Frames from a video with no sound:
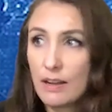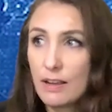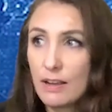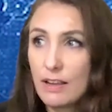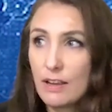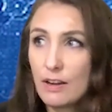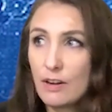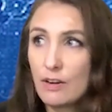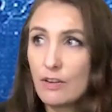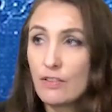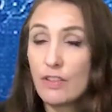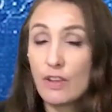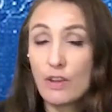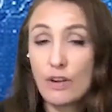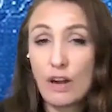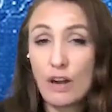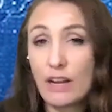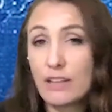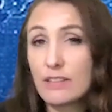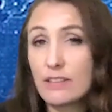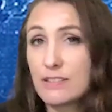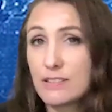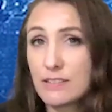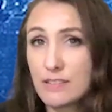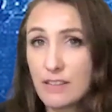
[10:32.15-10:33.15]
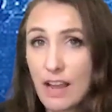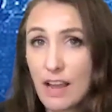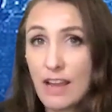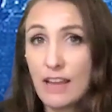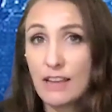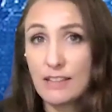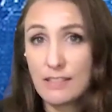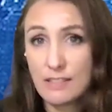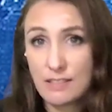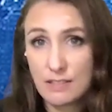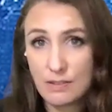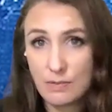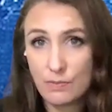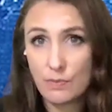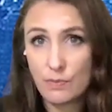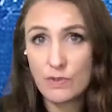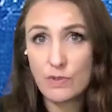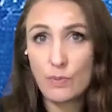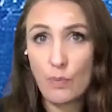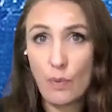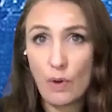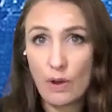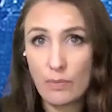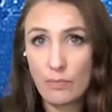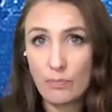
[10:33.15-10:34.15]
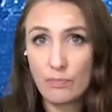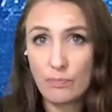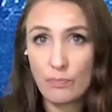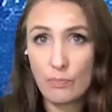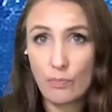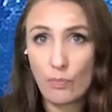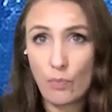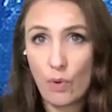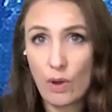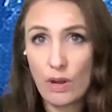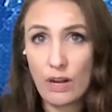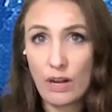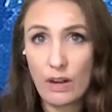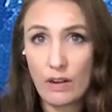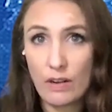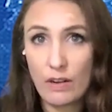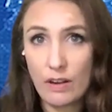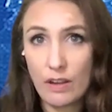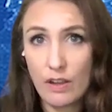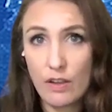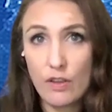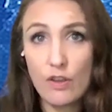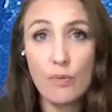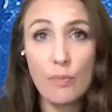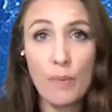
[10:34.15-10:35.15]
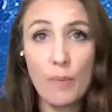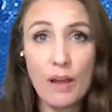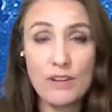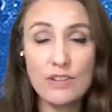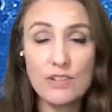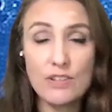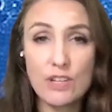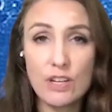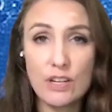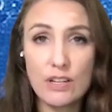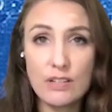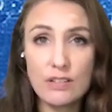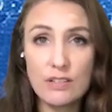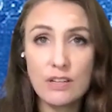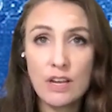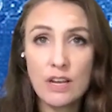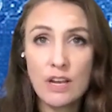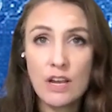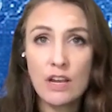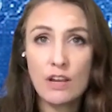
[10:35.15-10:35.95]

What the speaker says: here in the United States was one area you mentioned.